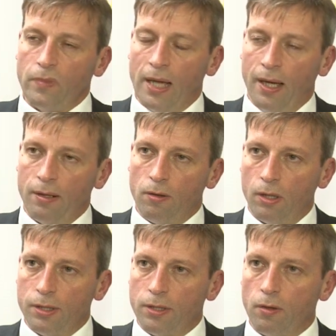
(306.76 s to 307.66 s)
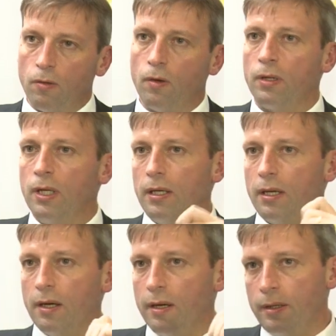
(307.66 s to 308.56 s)
and also
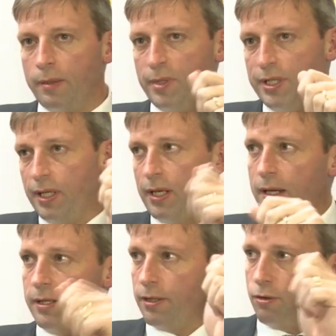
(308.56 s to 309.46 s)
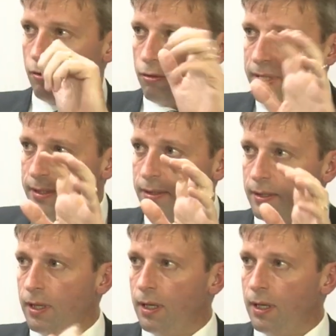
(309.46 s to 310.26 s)
mitigating your risks.